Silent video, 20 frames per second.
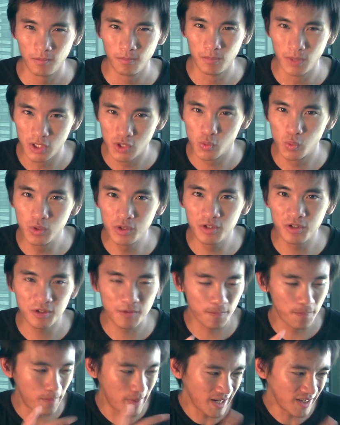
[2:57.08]
But
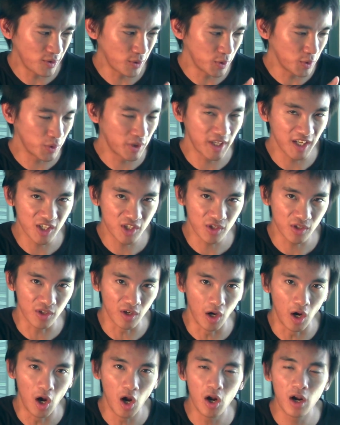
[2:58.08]
wouldn't better
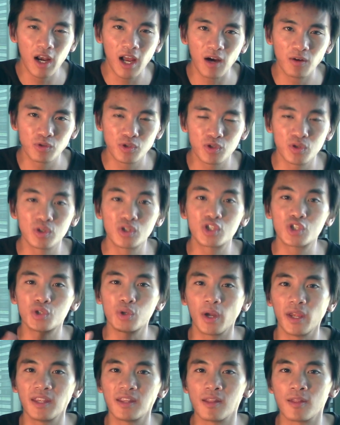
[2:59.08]
education allow to
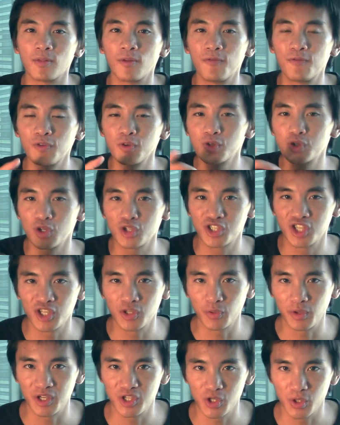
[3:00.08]
train the future
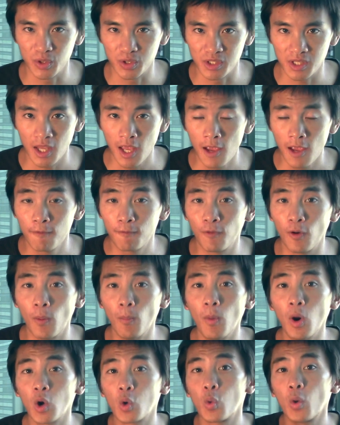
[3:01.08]
generations for
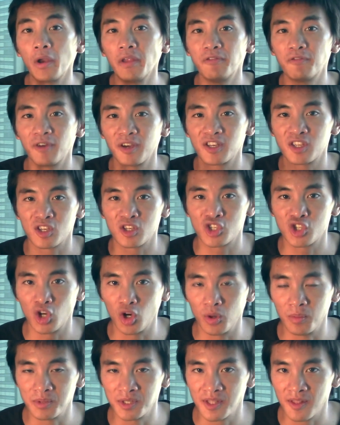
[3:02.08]
more qualified
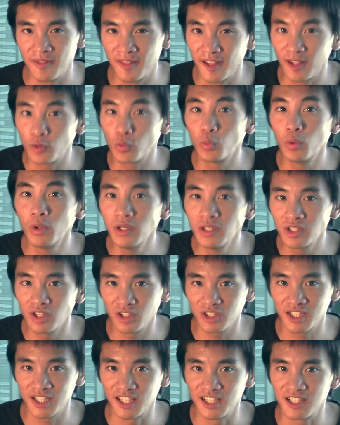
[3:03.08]
jobs that will
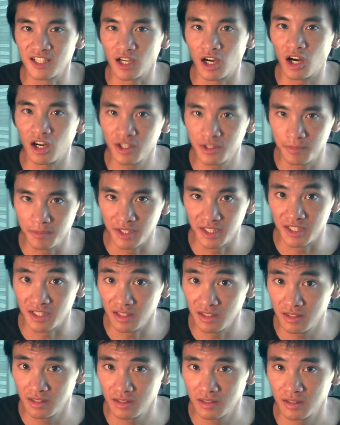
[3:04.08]
not get
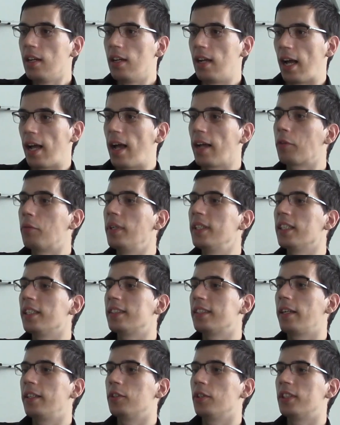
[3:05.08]
automated? Actually,
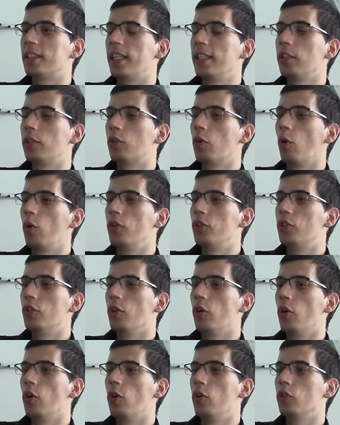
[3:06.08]
there is a thing called
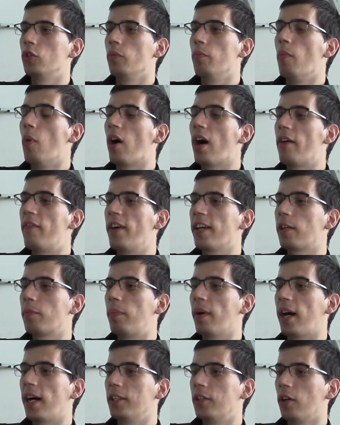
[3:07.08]
the, the
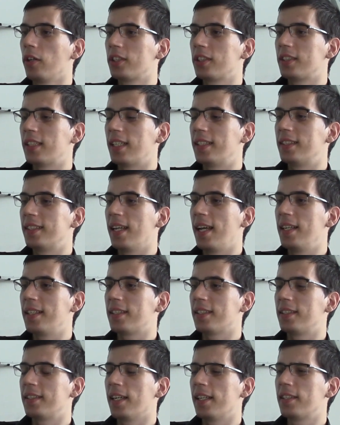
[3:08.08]
Moravec paradox that
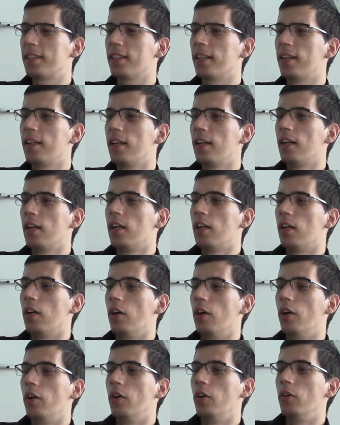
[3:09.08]
says that
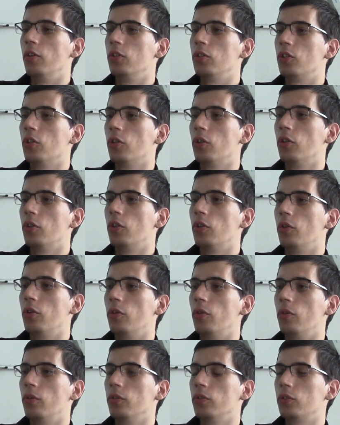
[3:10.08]
uh,
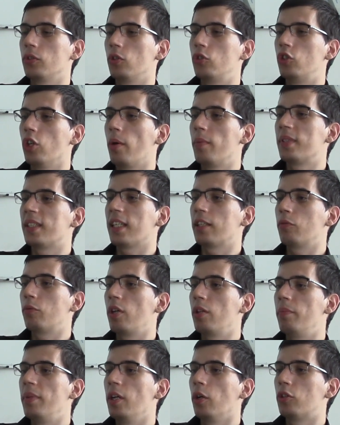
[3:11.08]
the, the jobs that
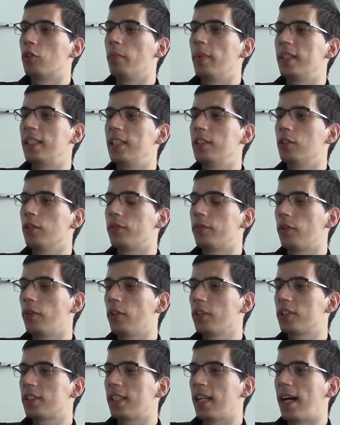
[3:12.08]
will be automated the
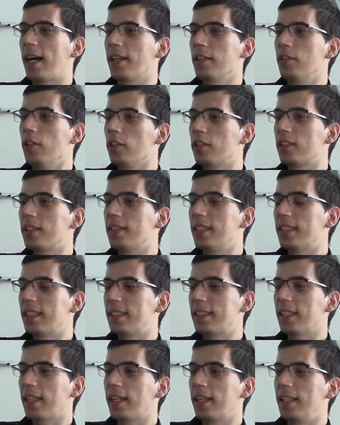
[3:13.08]
first are not
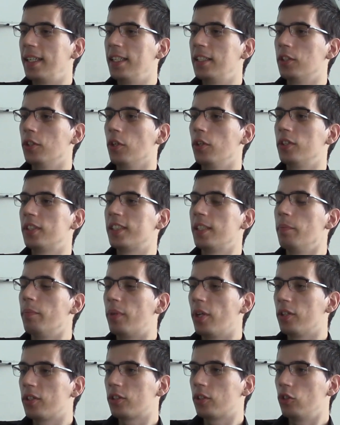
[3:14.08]
necessarily the
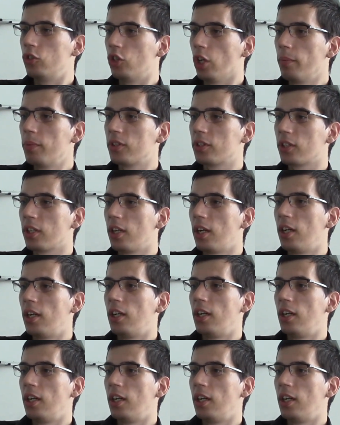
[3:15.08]
simplest jobs.